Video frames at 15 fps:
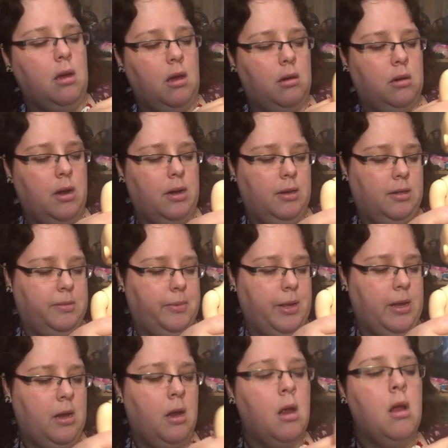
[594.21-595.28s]
I don't know how to
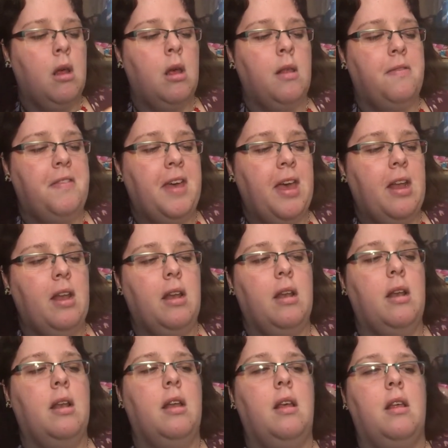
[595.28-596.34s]
explain it. That
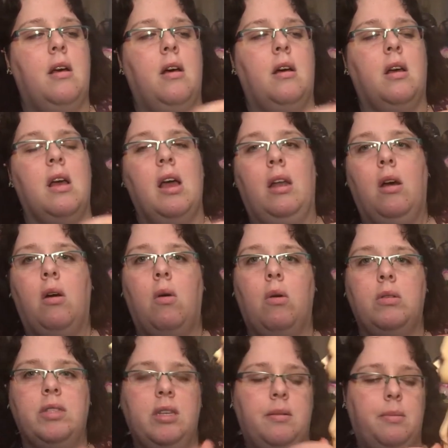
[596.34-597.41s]
kind of
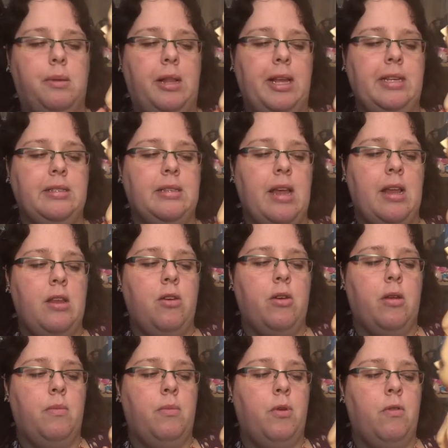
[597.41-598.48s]
holds in place, and you
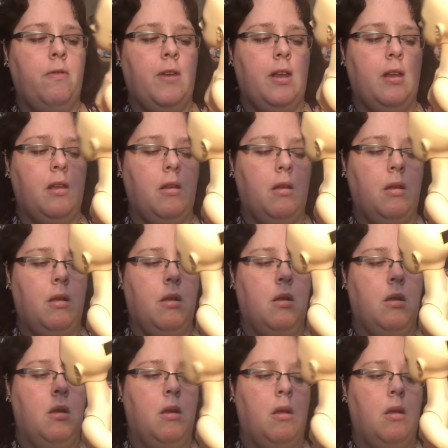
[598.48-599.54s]
can move it
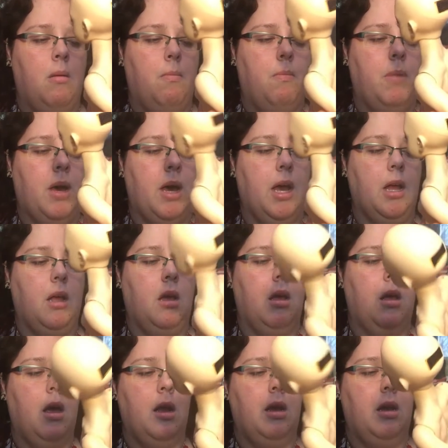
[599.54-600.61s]
back
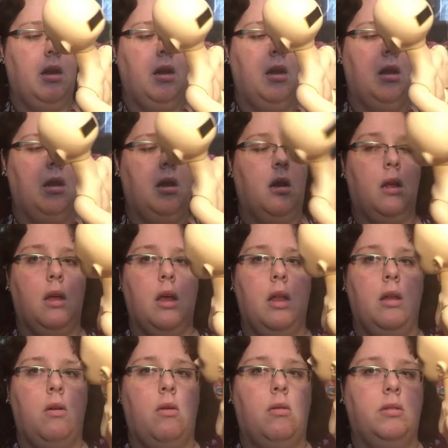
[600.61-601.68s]
and it
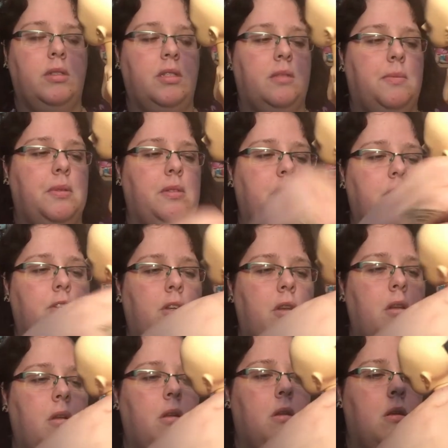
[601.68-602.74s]
kind of holds its position.